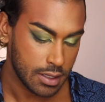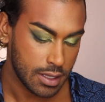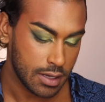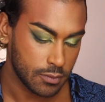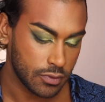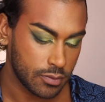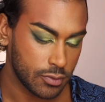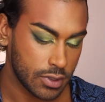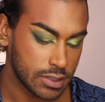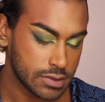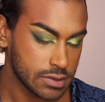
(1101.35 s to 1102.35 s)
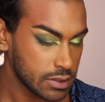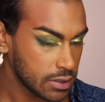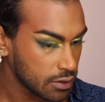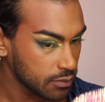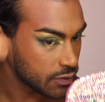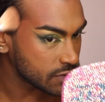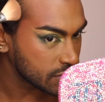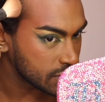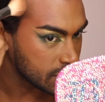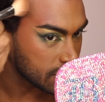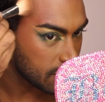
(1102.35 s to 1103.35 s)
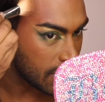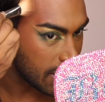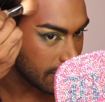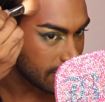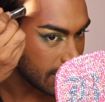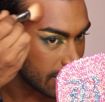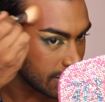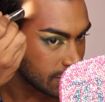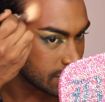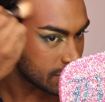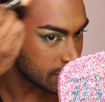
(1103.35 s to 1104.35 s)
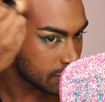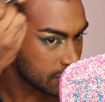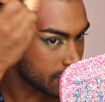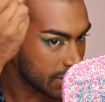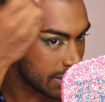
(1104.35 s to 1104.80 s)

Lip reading: And with the bronzer, I'm also just gonna pack that into my